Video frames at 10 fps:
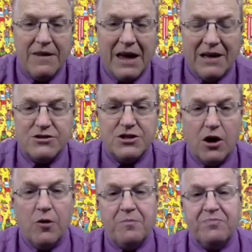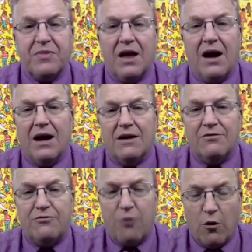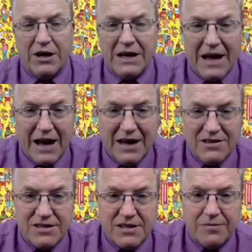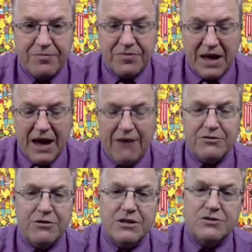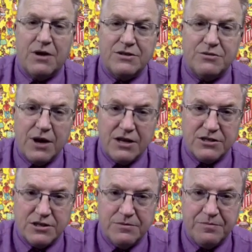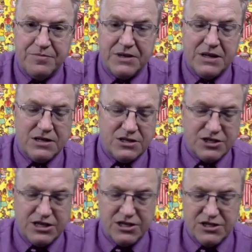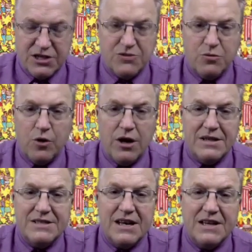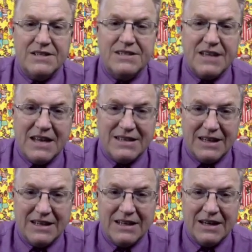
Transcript: And so, uh, 40 days after his resurrection, Jesus was ascended.